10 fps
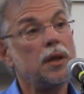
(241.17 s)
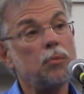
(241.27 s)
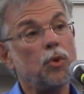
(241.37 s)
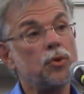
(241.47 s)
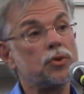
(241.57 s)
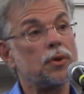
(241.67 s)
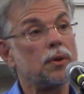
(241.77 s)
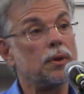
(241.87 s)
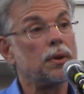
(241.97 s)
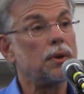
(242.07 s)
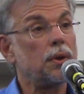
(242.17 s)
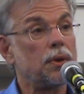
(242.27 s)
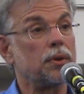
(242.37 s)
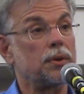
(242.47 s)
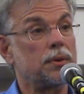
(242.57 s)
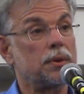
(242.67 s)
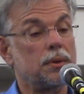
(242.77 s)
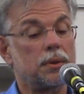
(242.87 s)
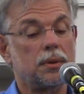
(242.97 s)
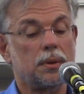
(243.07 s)
emotional hurt.
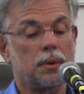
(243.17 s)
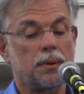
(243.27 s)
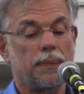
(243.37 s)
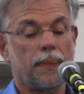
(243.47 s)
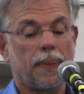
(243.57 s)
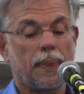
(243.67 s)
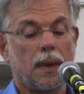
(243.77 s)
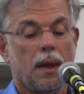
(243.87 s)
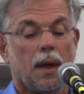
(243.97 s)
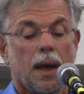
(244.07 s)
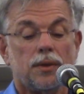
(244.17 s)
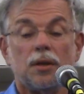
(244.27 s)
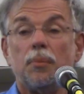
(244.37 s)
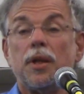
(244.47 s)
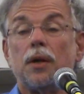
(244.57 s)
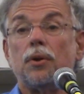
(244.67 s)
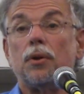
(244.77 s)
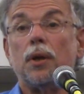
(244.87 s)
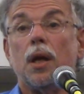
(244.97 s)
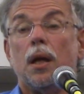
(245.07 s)
And some of that
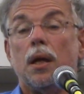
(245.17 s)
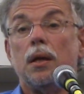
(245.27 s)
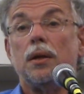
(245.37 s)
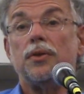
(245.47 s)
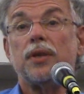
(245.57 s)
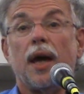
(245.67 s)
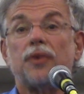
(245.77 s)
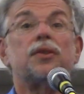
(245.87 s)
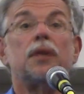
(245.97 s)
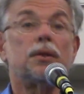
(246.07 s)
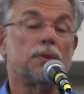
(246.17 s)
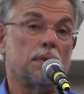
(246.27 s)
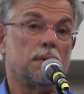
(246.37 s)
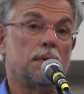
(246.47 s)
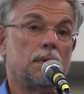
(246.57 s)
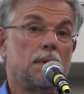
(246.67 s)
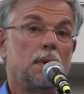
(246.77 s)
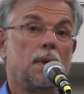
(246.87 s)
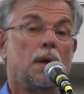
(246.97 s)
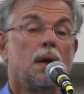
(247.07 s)
hurt is accidental.
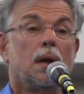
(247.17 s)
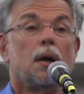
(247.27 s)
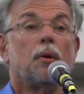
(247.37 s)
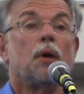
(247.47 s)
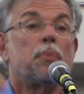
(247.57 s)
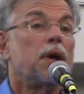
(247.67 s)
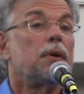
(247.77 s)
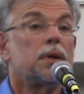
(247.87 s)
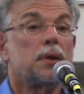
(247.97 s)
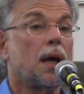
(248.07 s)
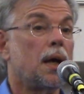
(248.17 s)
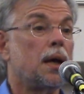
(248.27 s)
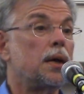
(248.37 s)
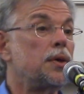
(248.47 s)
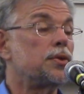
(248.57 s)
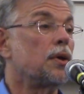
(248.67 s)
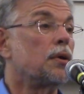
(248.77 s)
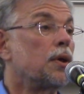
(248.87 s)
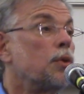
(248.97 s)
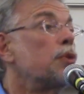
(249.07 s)
A parent dies,
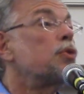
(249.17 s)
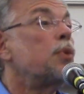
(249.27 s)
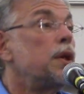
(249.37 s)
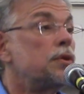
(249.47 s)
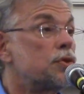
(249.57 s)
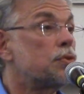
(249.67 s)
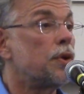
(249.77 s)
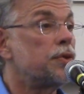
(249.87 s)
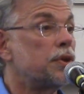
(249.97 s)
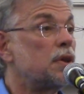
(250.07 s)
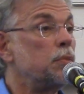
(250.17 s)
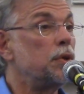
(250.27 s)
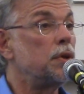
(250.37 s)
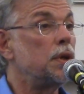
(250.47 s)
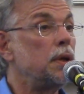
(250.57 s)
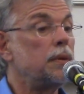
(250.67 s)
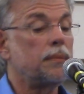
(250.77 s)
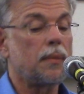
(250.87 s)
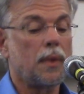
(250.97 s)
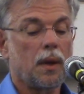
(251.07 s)
an earthquake destroys a community,
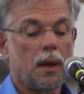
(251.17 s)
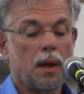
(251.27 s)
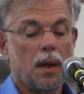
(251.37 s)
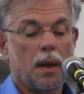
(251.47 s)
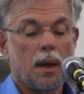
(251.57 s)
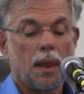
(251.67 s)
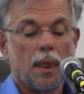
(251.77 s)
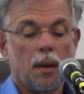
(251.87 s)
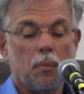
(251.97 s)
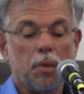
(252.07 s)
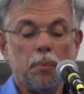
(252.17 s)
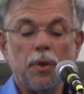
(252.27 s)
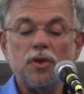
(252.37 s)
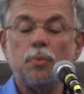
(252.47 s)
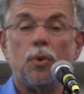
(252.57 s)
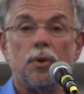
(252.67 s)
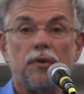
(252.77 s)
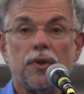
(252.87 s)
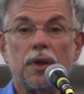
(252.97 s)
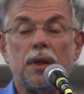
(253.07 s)
but much more
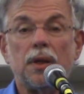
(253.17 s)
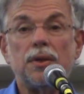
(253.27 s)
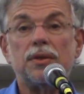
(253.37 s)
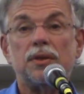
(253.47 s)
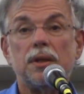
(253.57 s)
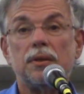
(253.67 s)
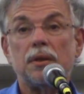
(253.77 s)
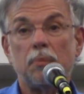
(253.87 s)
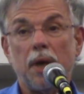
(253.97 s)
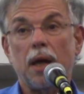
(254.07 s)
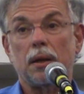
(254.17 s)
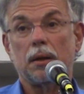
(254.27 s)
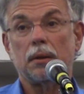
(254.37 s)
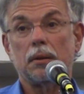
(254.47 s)
of it is systematic,